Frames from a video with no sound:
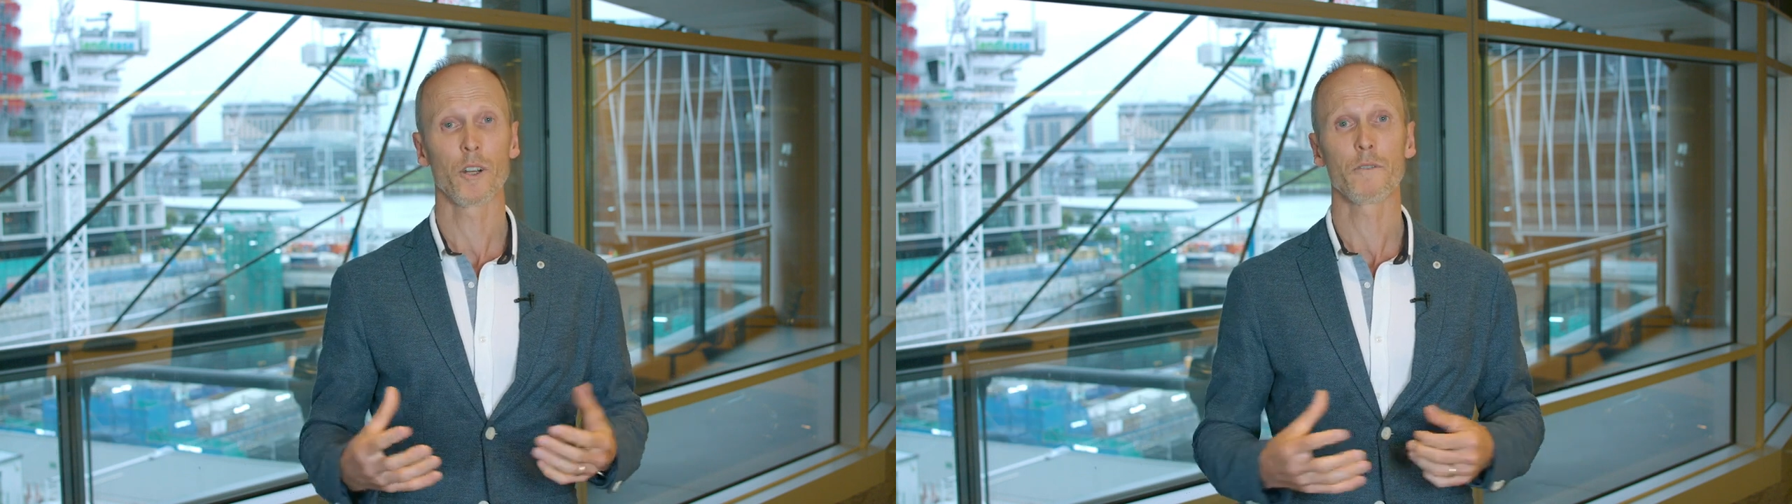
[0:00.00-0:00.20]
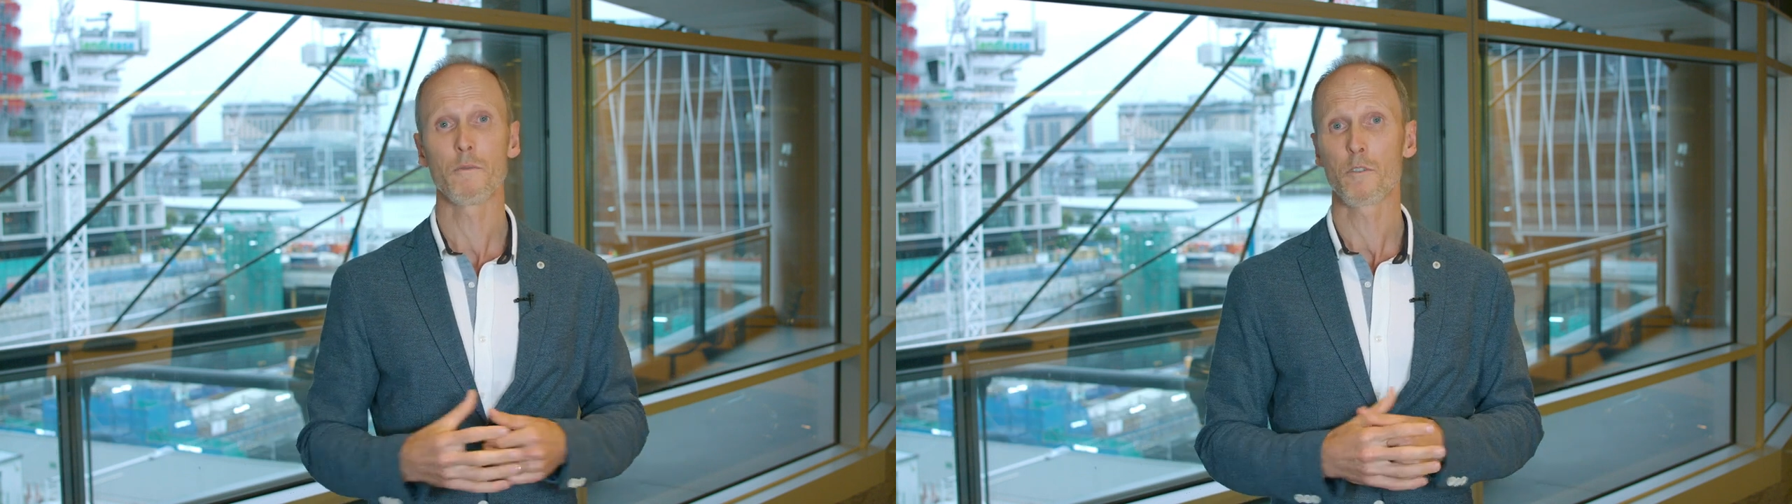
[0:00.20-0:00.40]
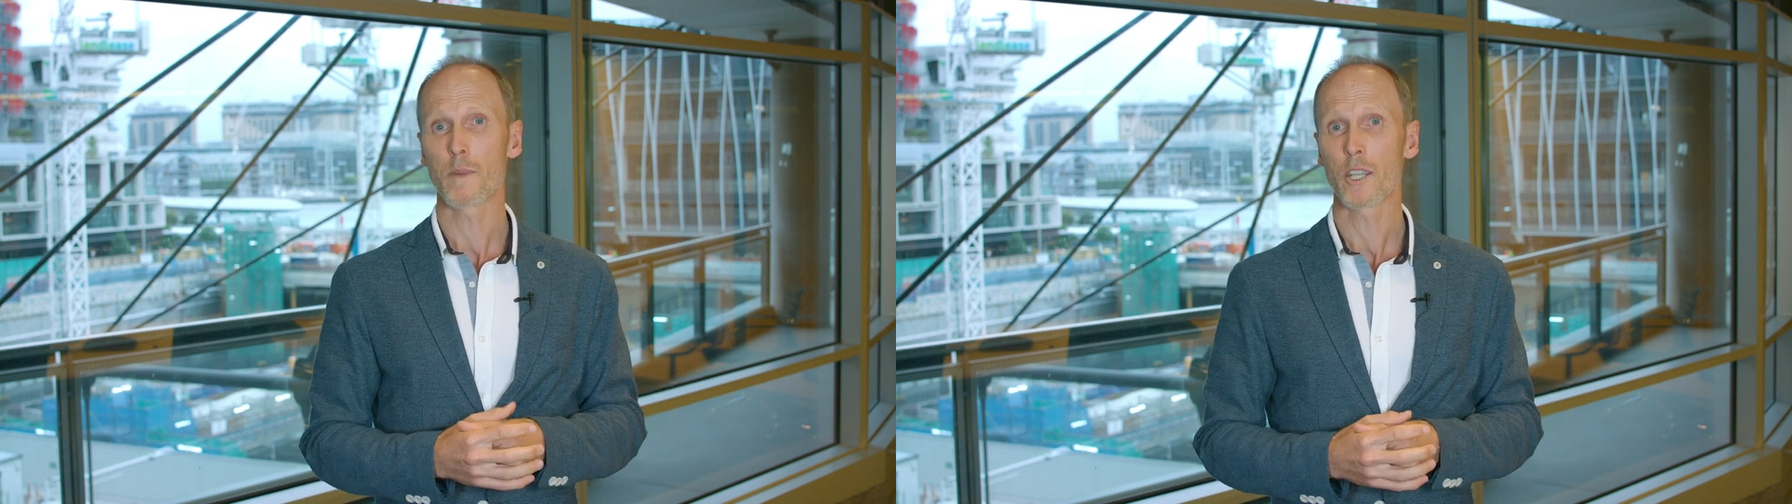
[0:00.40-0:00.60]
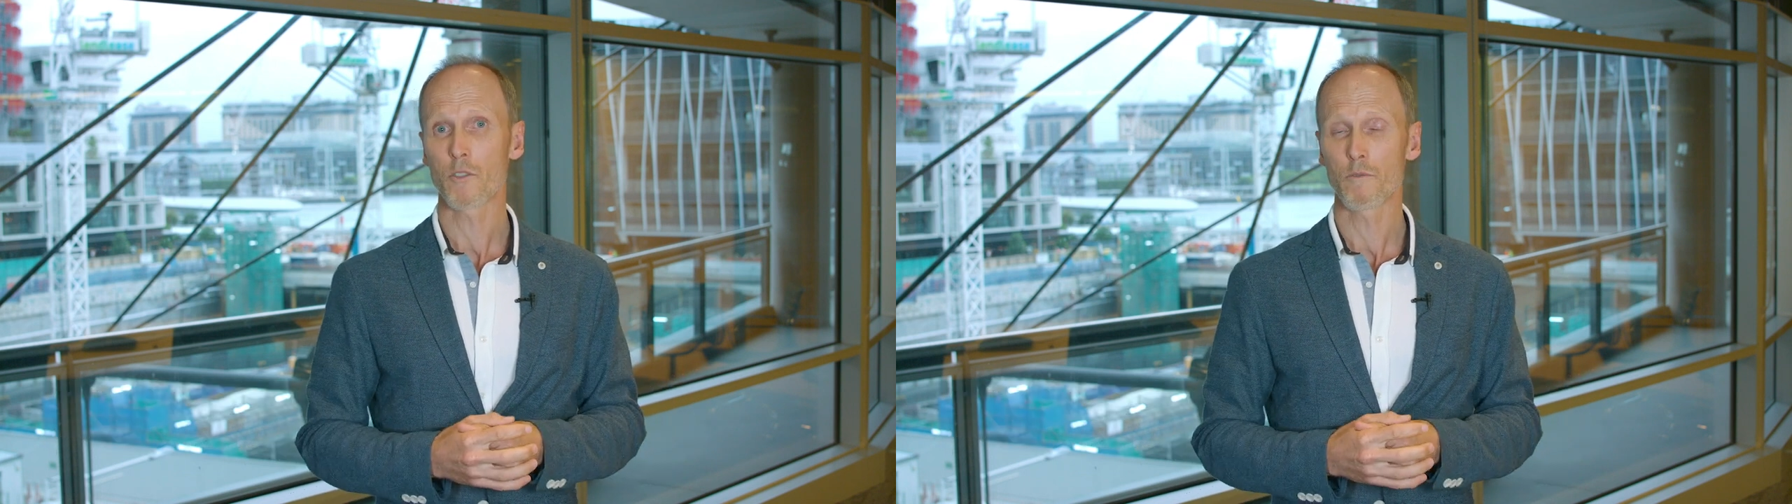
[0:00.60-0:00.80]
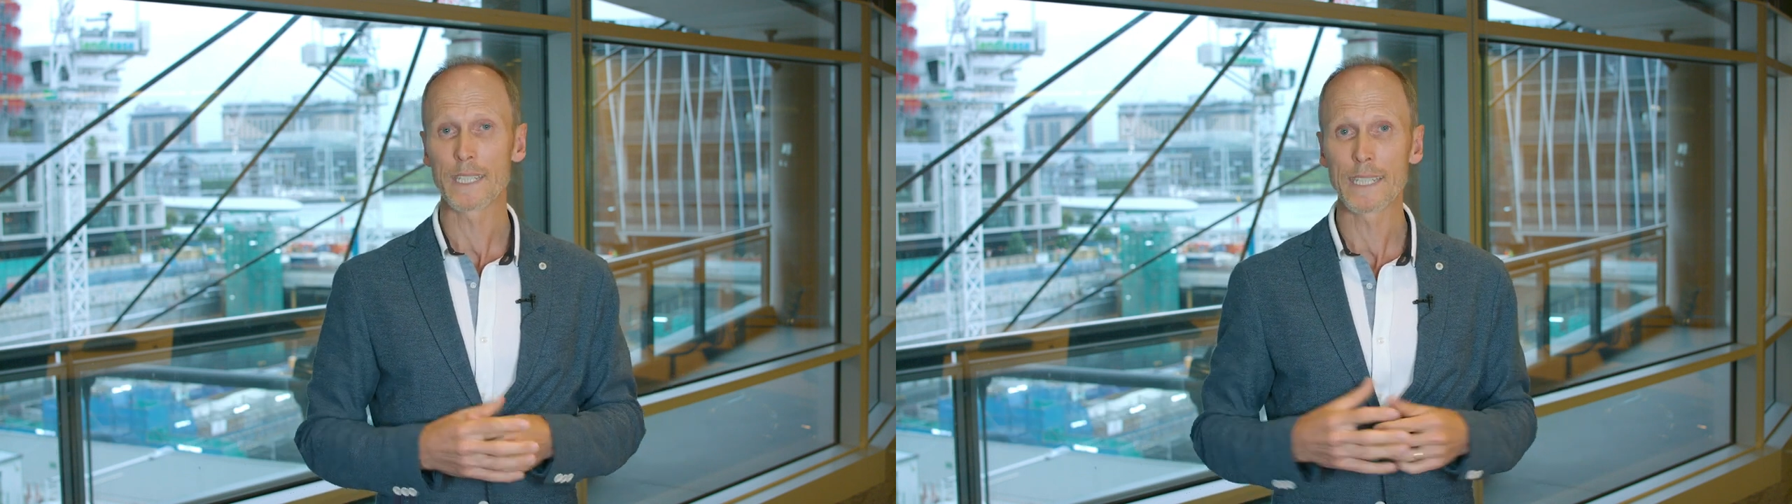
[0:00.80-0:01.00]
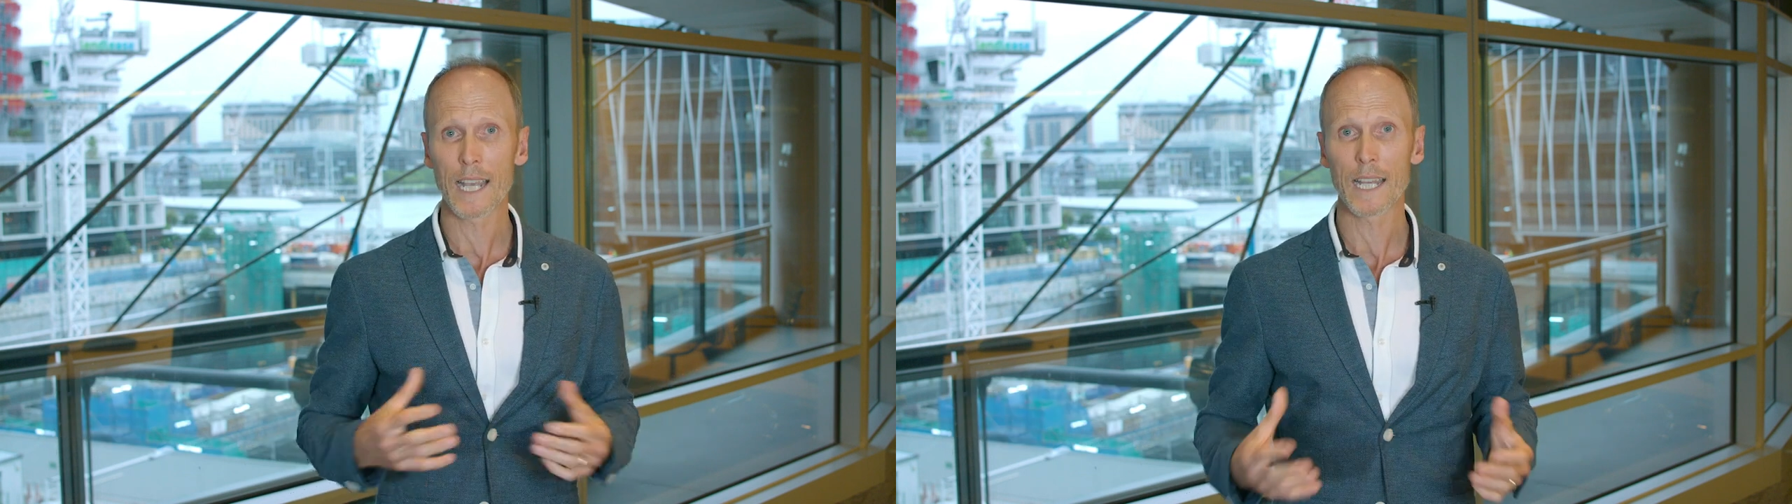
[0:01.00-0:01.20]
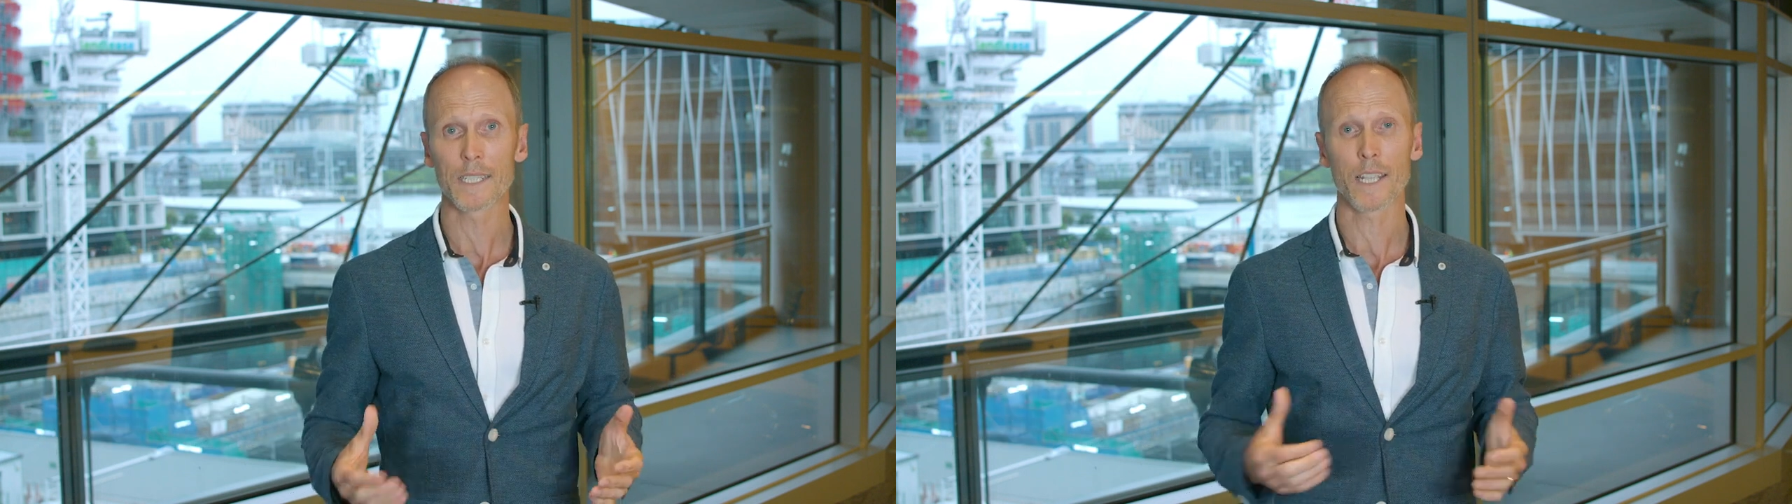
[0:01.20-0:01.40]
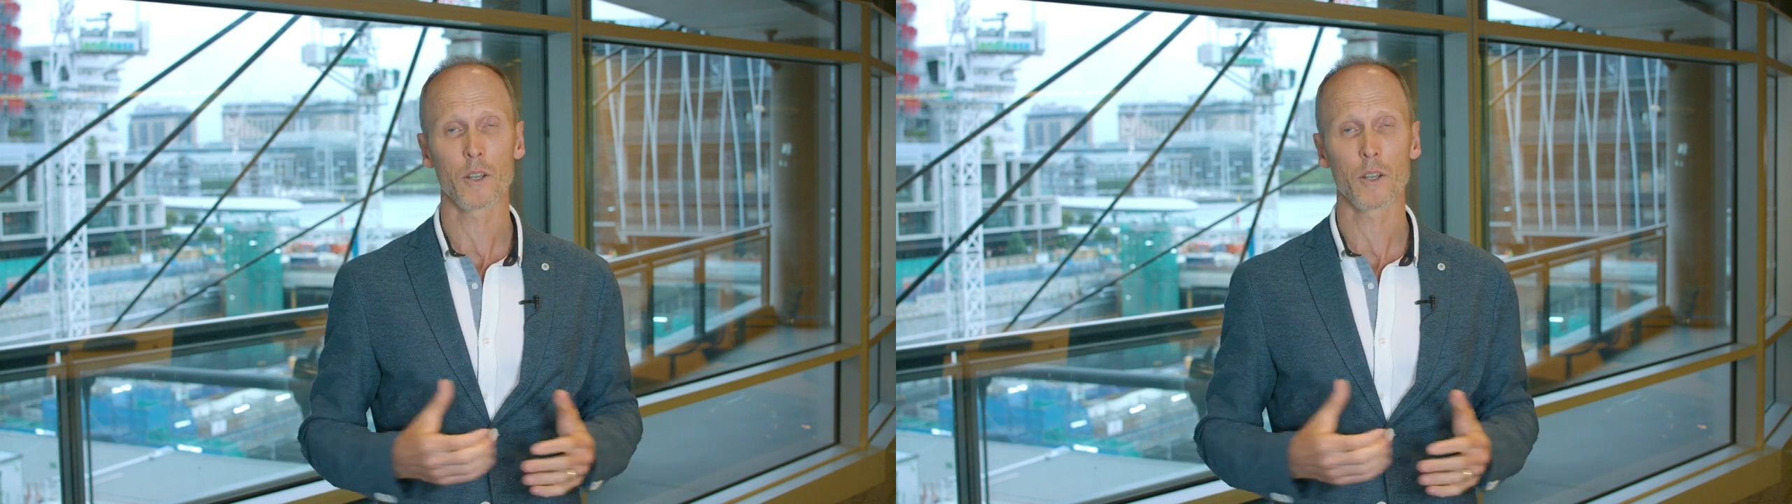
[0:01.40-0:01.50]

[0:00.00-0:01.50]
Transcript: of information regarding